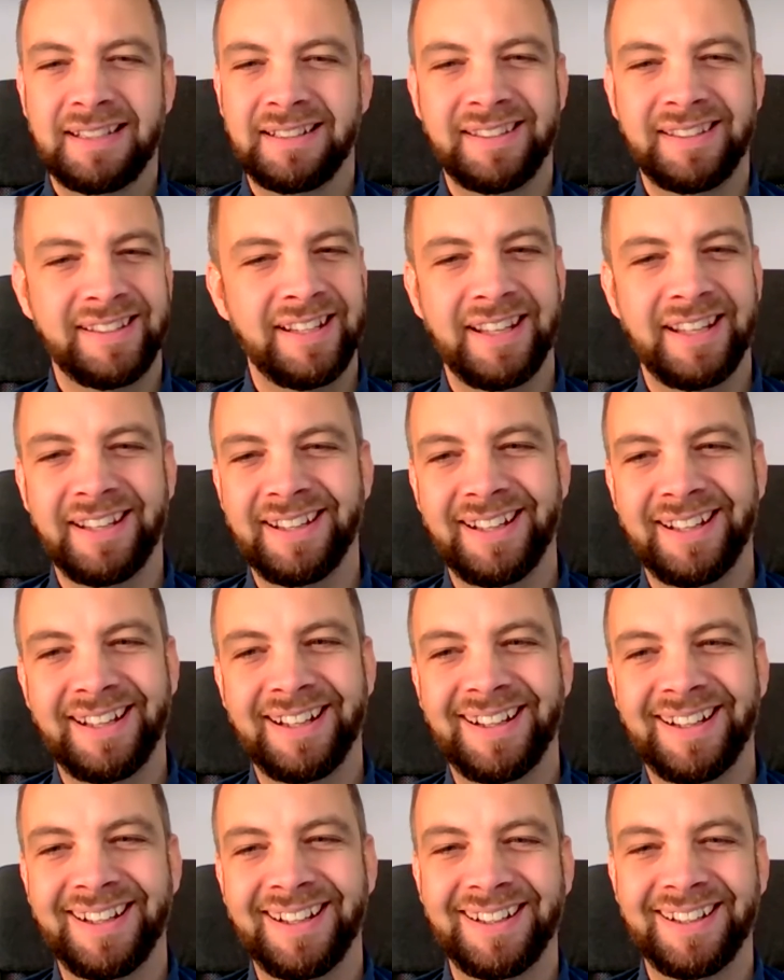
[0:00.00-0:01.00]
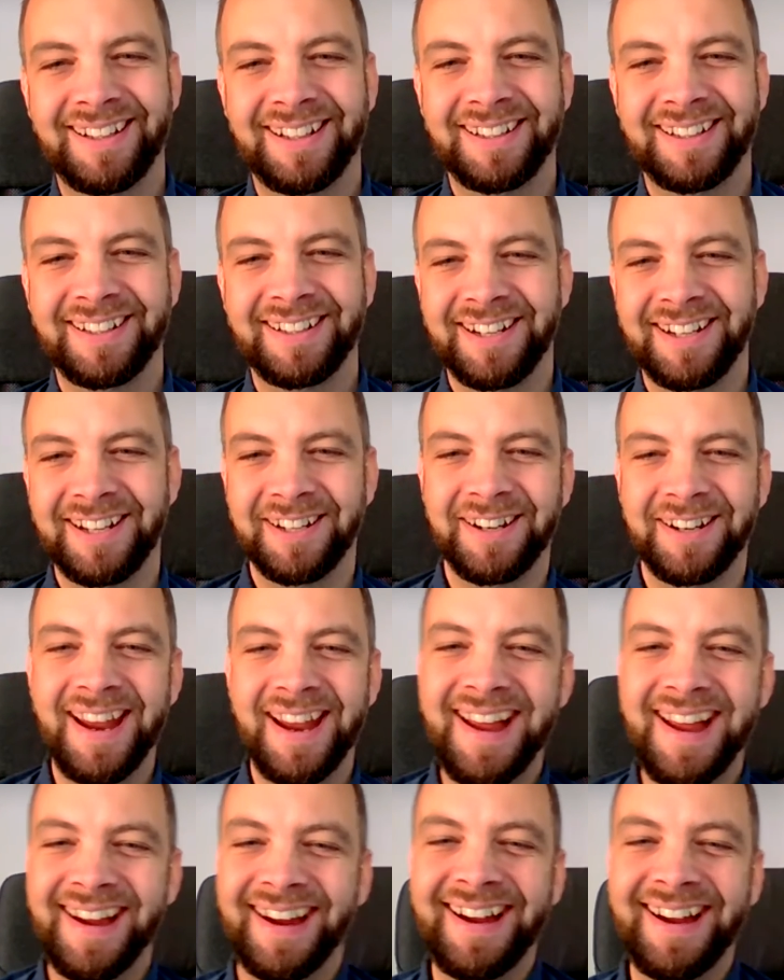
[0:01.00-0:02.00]
nah, I don't know.
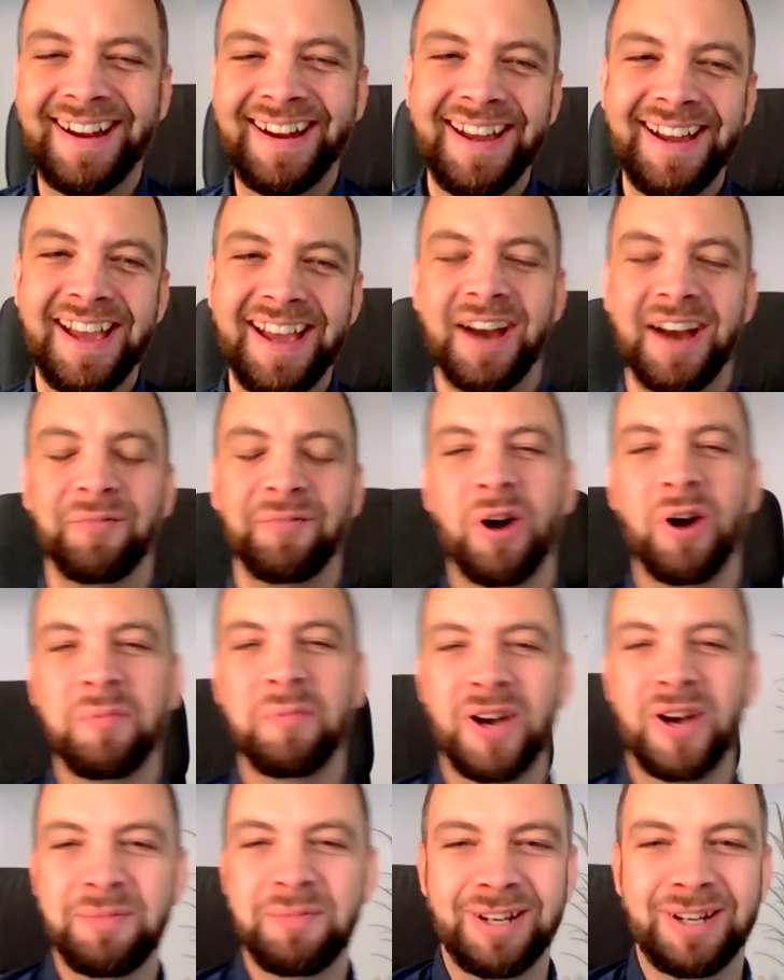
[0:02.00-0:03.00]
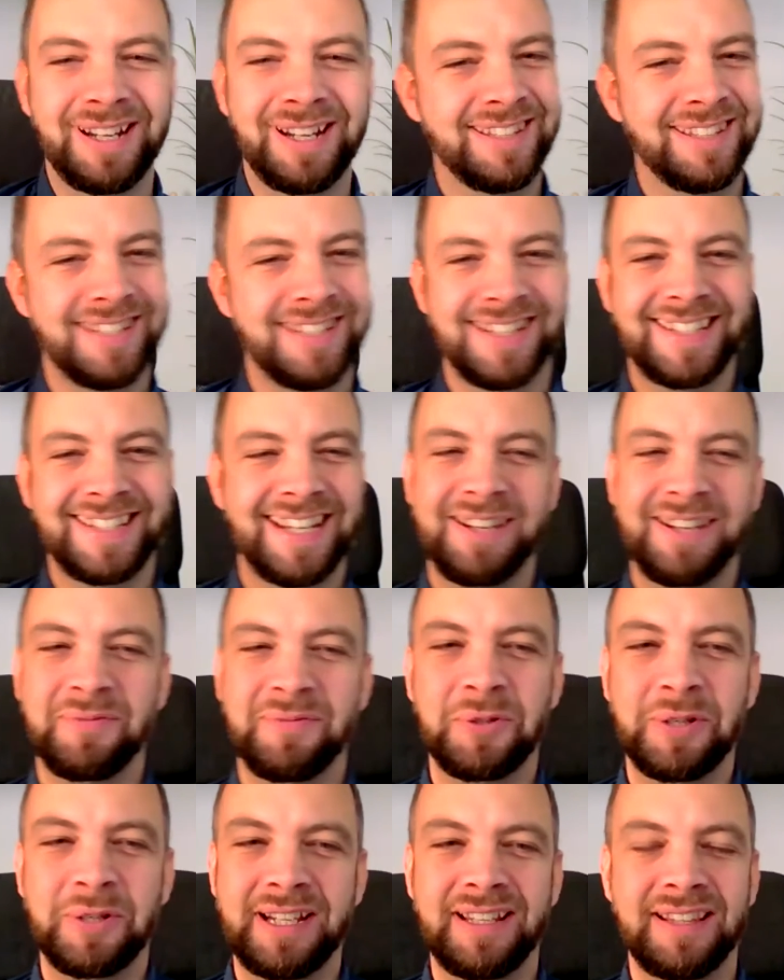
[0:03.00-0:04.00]
What am I bringing to the
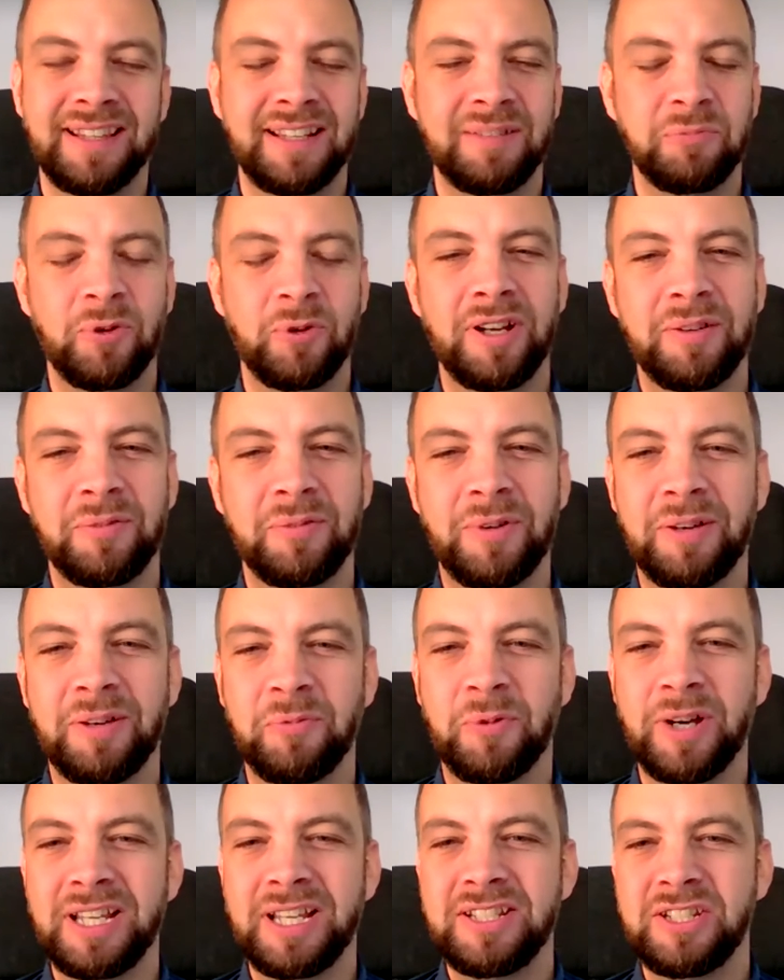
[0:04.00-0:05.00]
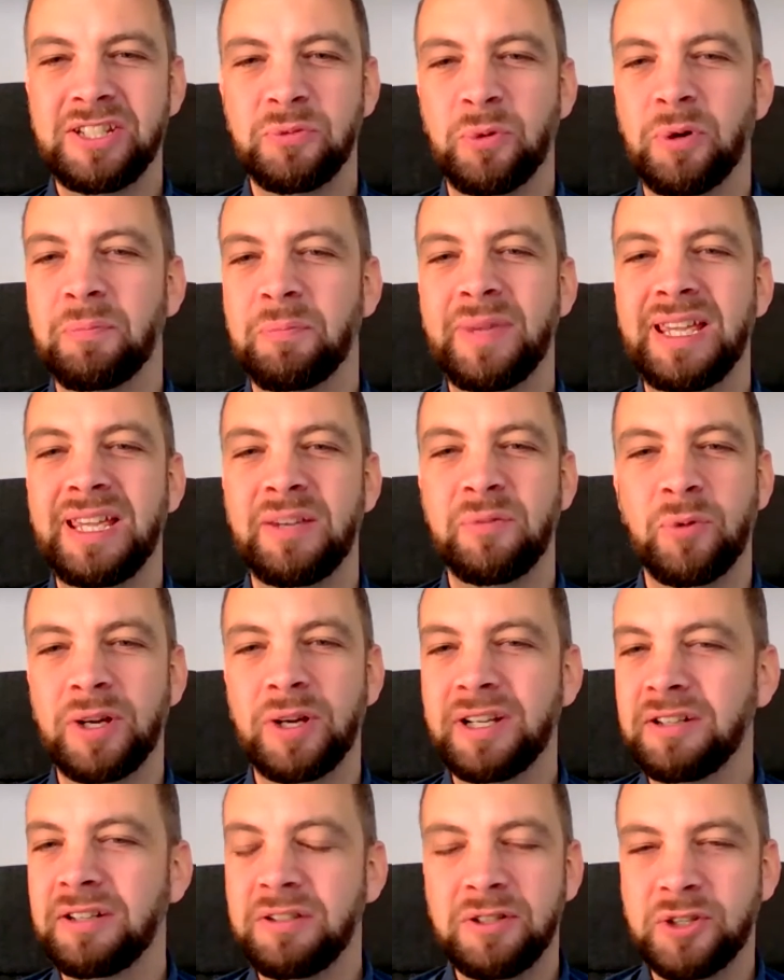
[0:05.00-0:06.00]
table here then? Why do you want me? Why
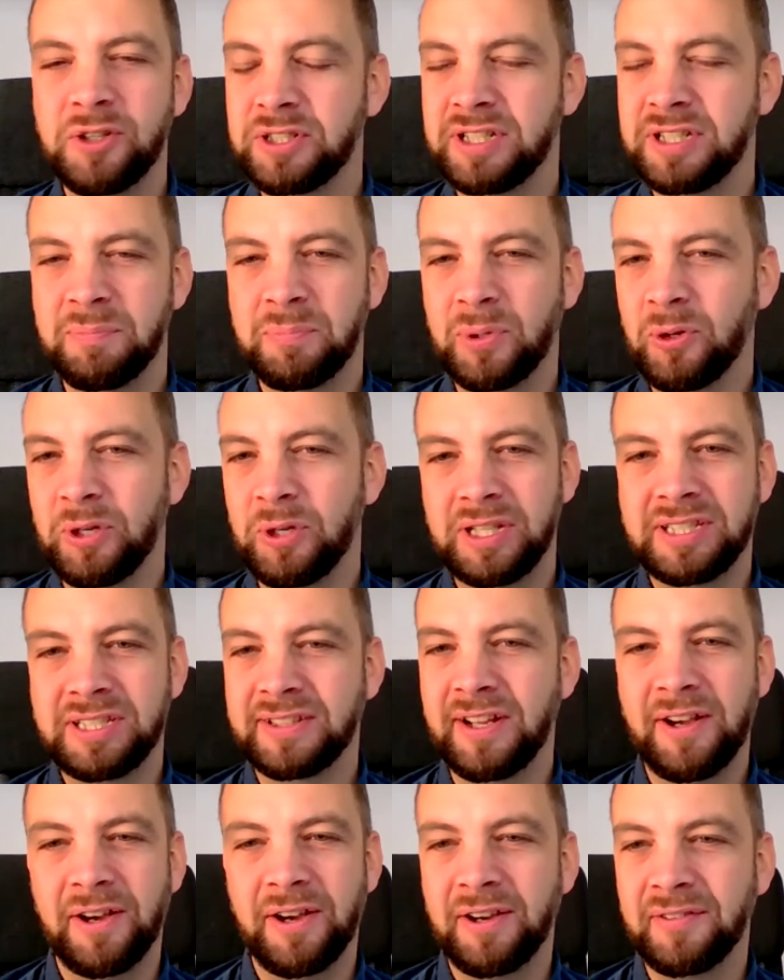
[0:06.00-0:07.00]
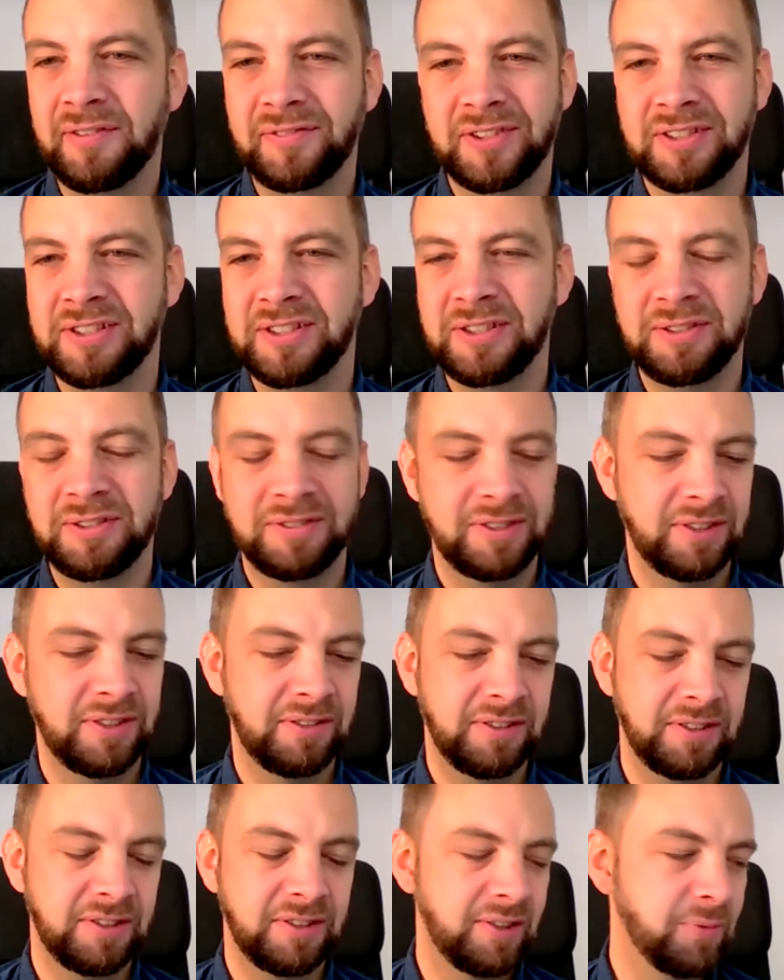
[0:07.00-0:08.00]
don't you just employ staff to do
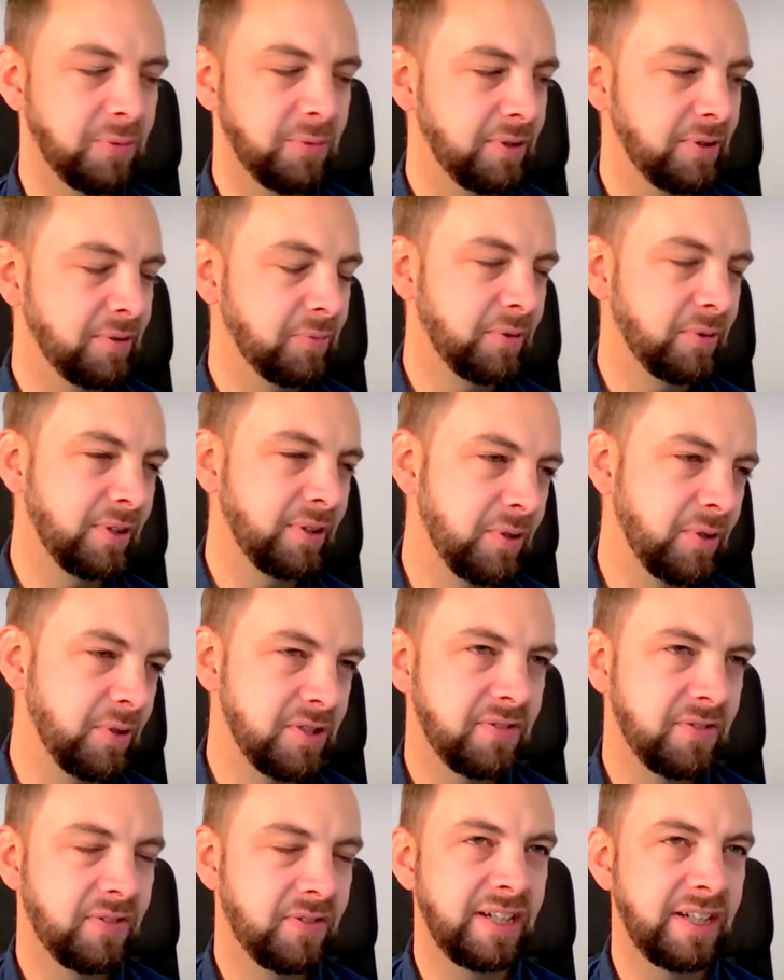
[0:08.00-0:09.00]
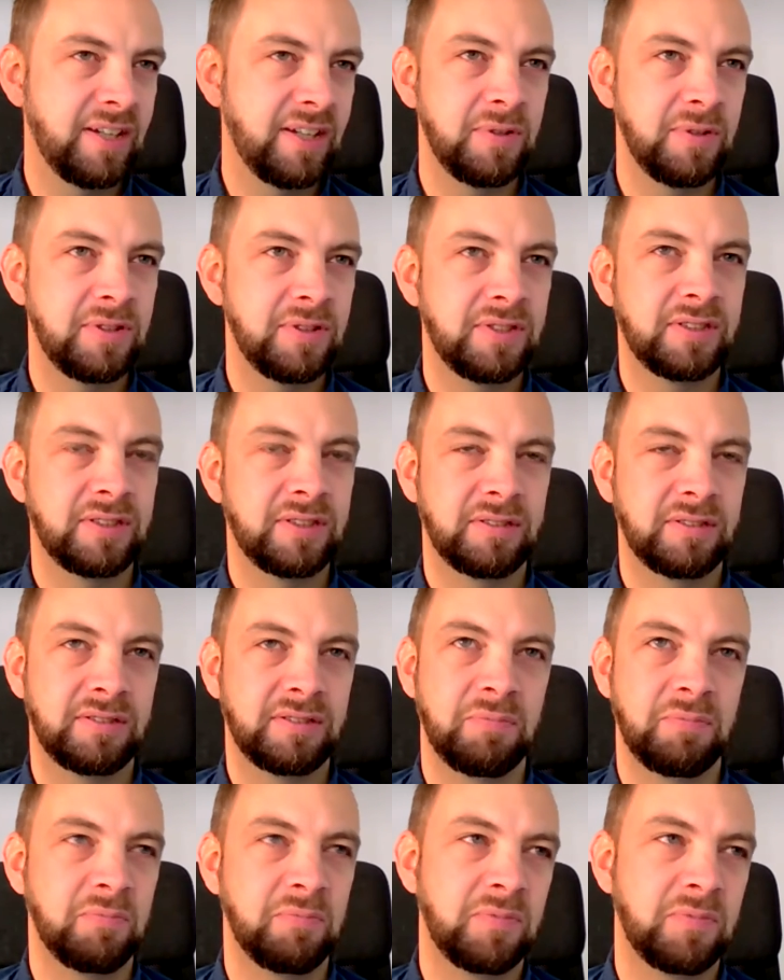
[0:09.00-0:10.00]
what it was? I think it was
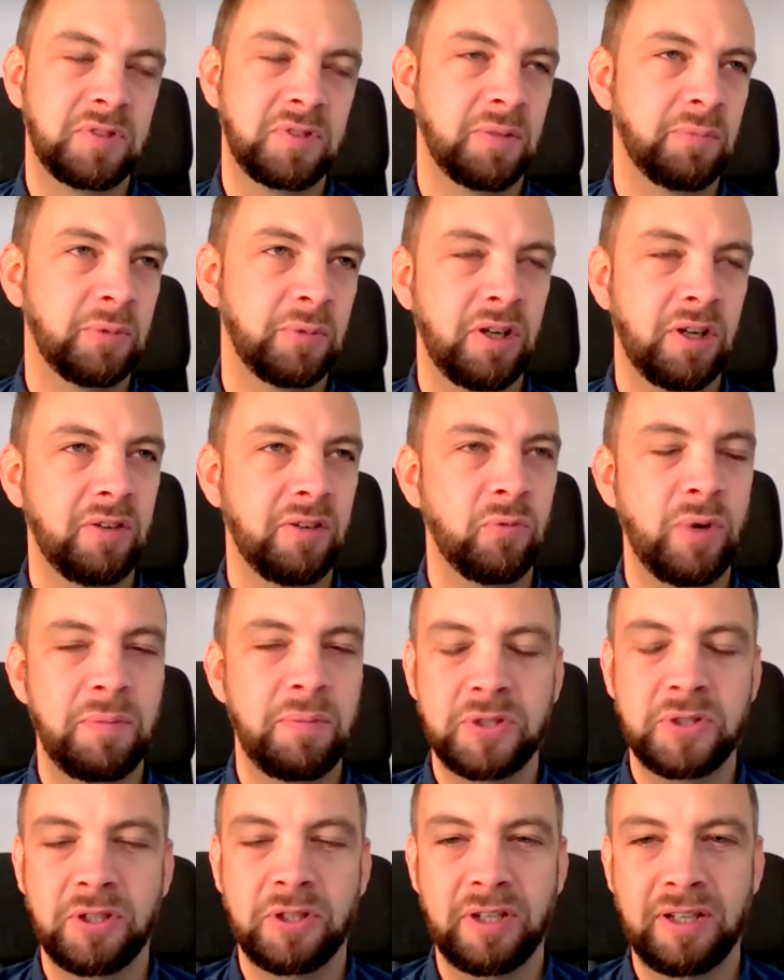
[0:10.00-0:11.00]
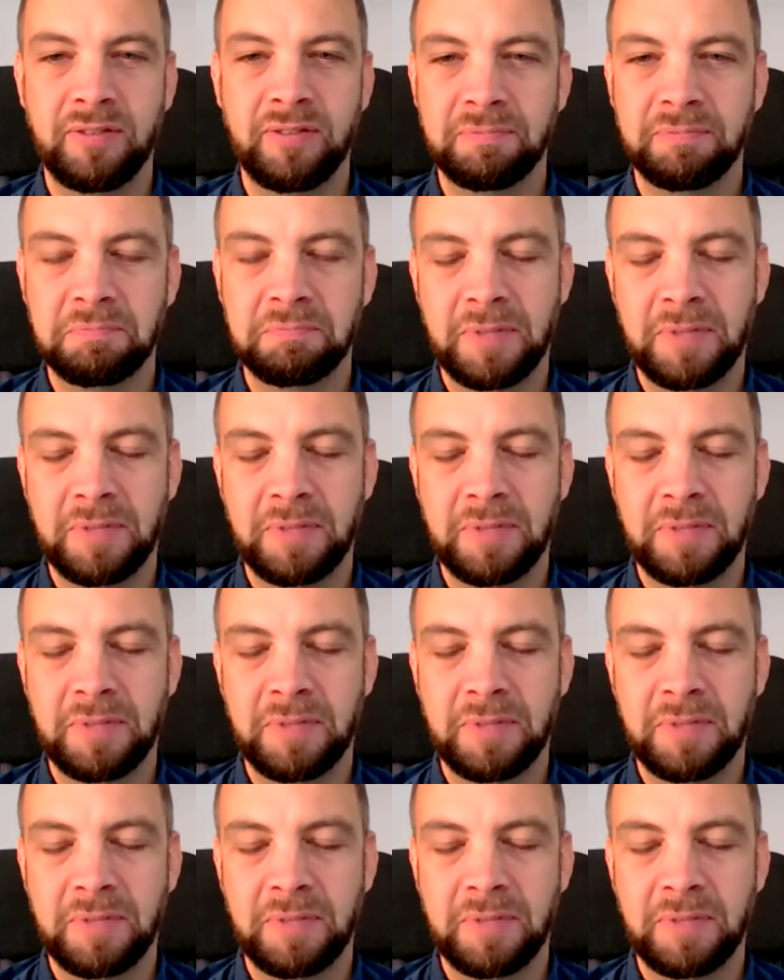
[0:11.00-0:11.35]
some kind of website